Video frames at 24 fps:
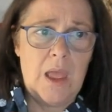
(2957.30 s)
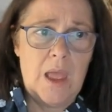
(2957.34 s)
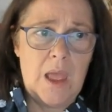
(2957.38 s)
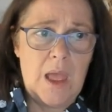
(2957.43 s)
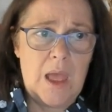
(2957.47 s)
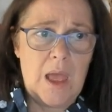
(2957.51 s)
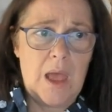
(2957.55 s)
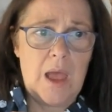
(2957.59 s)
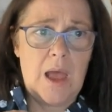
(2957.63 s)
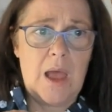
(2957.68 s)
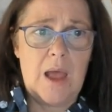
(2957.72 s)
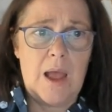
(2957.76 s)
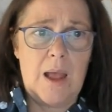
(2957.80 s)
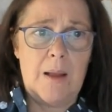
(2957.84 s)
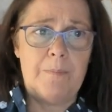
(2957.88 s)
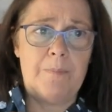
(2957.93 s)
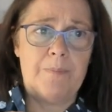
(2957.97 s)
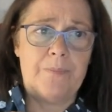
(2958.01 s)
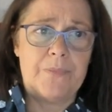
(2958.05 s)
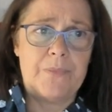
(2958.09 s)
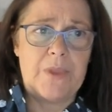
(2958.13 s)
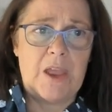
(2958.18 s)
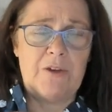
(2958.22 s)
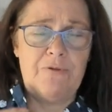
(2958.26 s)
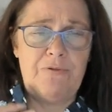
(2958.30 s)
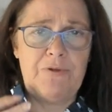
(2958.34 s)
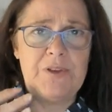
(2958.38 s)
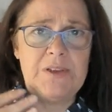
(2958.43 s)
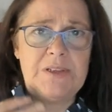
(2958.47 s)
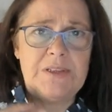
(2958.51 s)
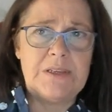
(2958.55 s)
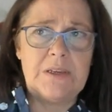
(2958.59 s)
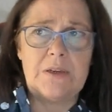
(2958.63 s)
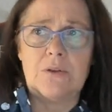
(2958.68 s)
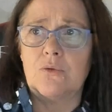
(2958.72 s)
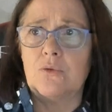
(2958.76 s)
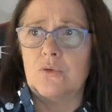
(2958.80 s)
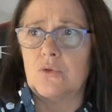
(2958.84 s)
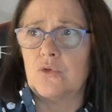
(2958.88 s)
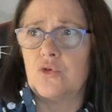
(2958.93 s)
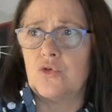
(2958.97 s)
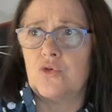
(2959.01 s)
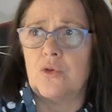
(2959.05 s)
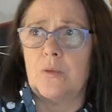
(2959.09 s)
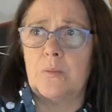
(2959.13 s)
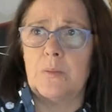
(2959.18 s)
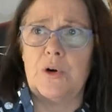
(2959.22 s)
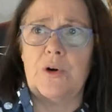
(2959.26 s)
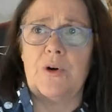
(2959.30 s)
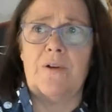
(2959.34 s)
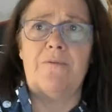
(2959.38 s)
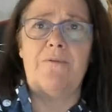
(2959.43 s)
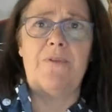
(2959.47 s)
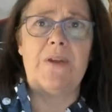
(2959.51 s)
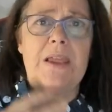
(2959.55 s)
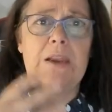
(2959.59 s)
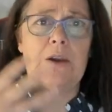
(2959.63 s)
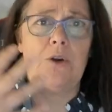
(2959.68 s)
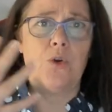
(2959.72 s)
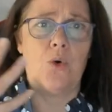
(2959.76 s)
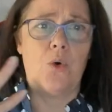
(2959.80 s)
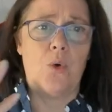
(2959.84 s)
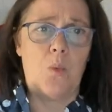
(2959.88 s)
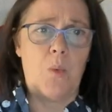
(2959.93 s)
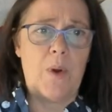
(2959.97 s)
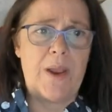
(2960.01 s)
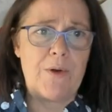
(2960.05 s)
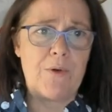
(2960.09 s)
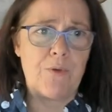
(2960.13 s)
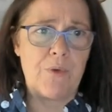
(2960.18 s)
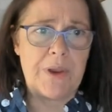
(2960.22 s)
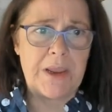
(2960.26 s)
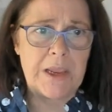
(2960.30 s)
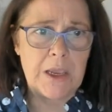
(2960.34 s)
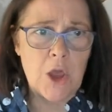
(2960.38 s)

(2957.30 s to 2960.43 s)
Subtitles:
a physical trauma event, or we're in